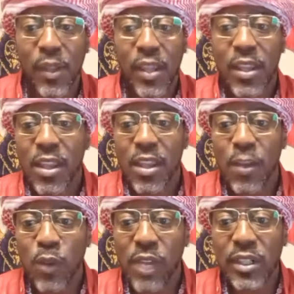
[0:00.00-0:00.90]
If you
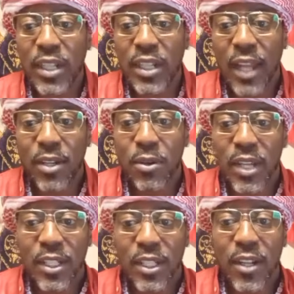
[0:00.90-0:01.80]
give a $10
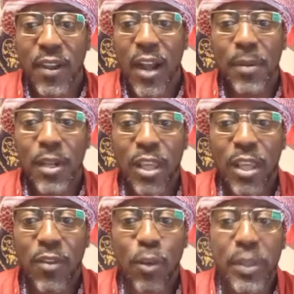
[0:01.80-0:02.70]
donation, I'm going to give
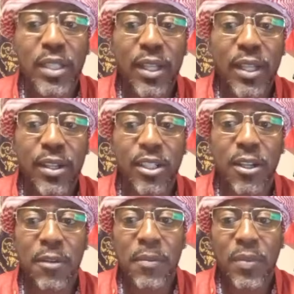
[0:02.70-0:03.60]
you a piece of literature.
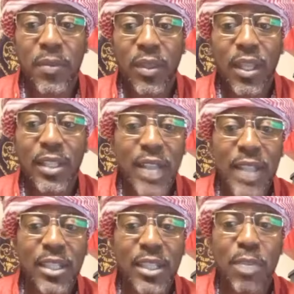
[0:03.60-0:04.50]
It's that
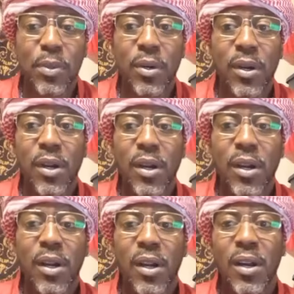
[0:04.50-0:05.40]
simple.
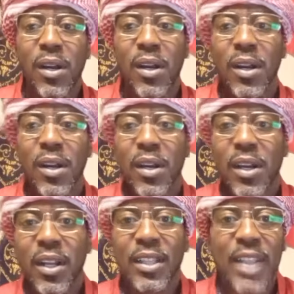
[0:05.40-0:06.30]

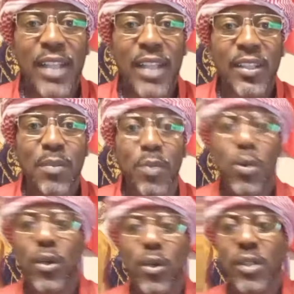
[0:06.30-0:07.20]
It's that simple,
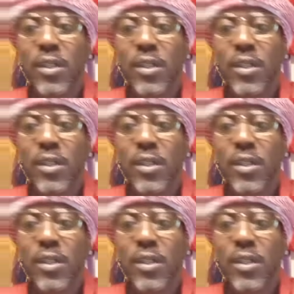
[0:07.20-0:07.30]
Morris.